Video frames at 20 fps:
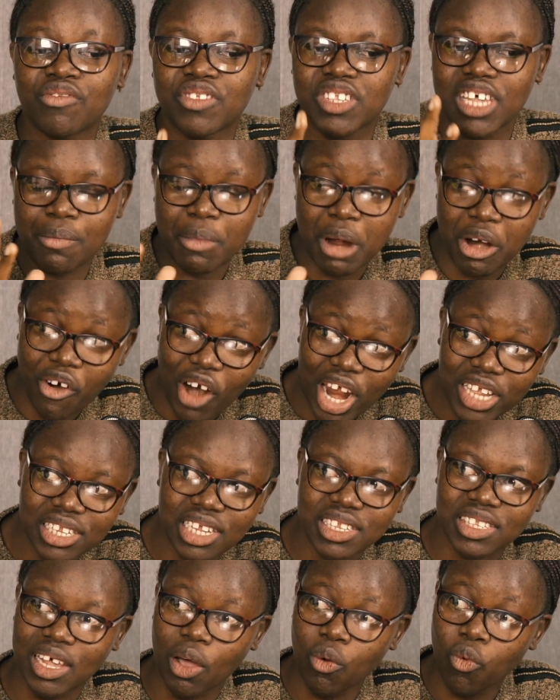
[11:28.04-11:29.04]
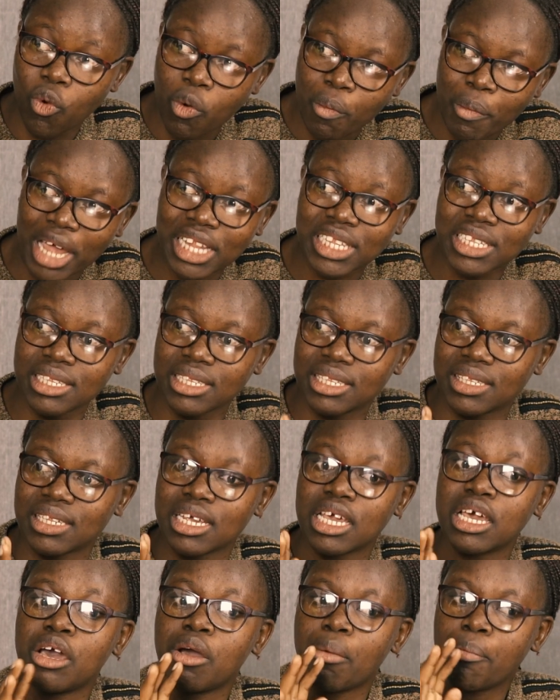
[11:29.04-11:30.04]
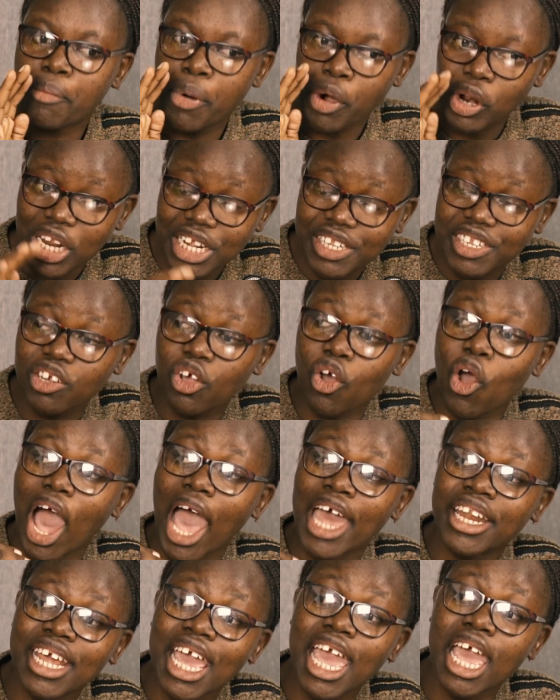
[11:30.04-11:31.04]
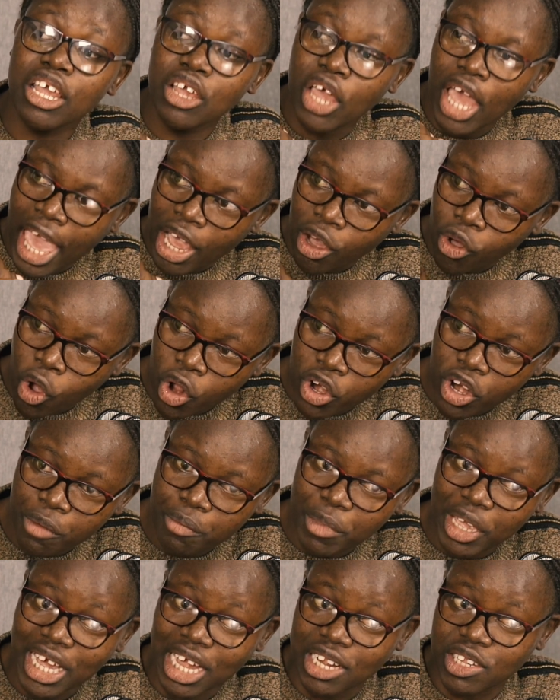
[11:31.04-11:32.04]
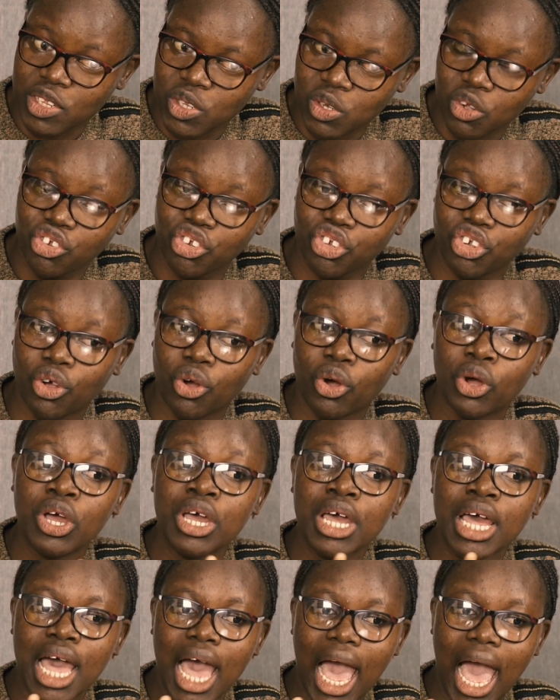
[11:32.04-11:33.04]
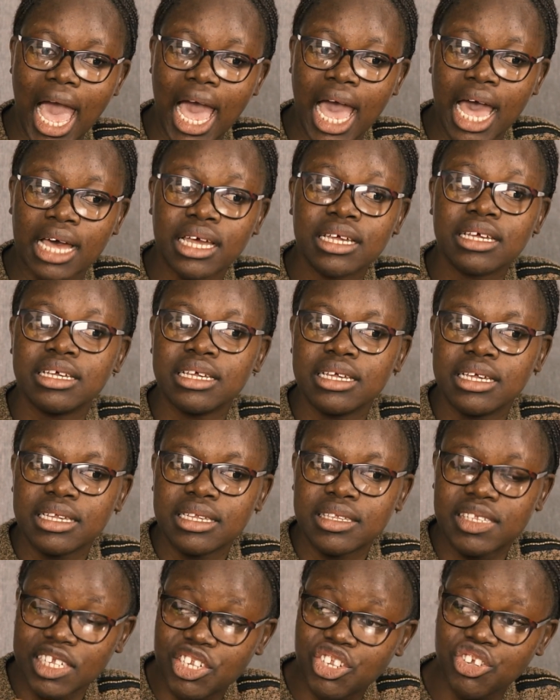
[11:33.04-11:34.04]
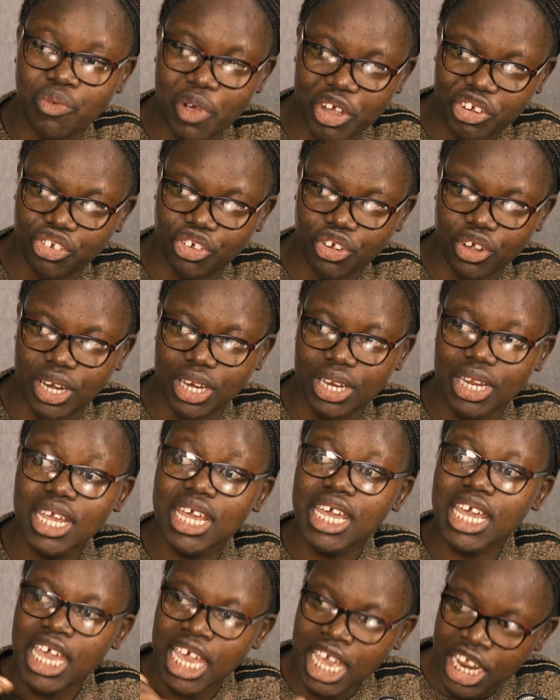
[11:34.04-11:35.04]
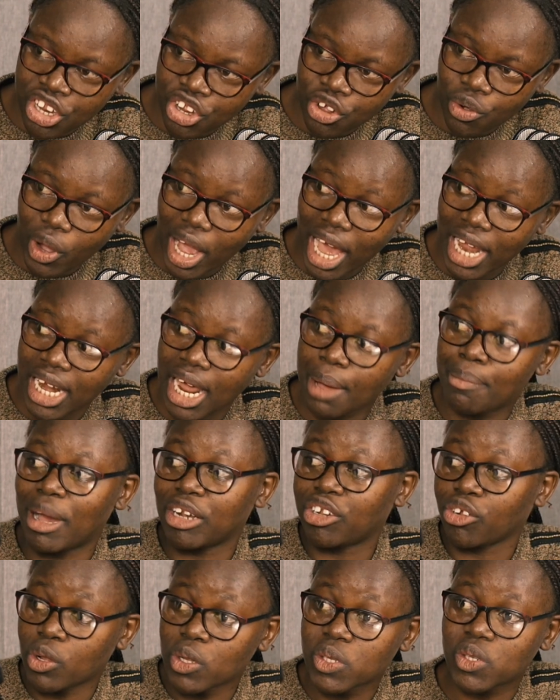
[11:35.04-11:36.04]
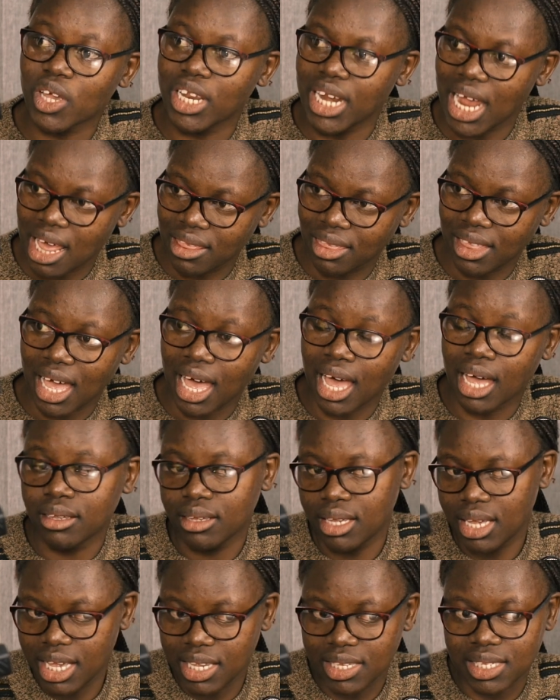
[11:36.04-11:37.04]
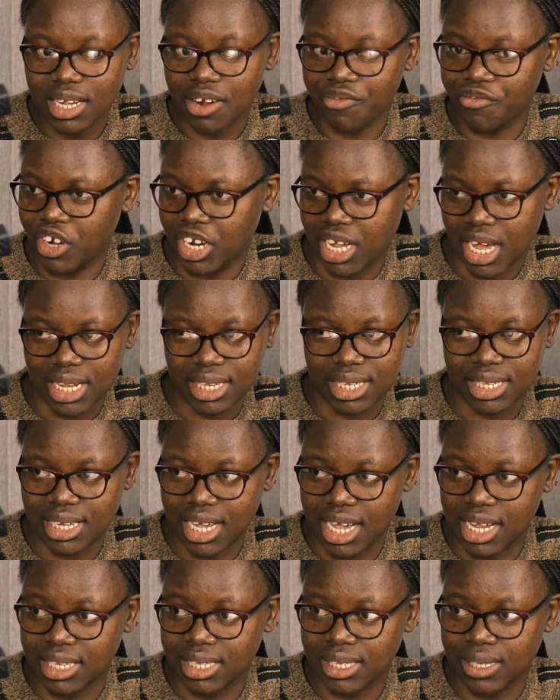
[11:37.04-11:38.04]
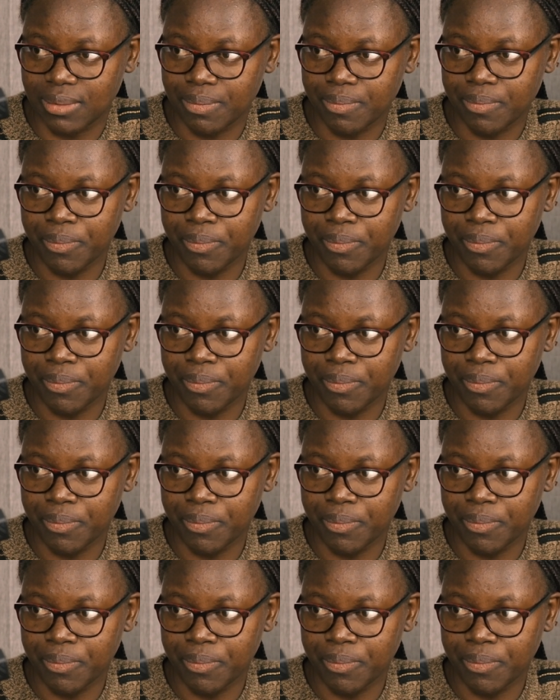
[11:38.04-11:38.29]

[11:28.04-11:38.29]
of summarizes the woman's political and economic and social situation in Uganda, but also in other East African states.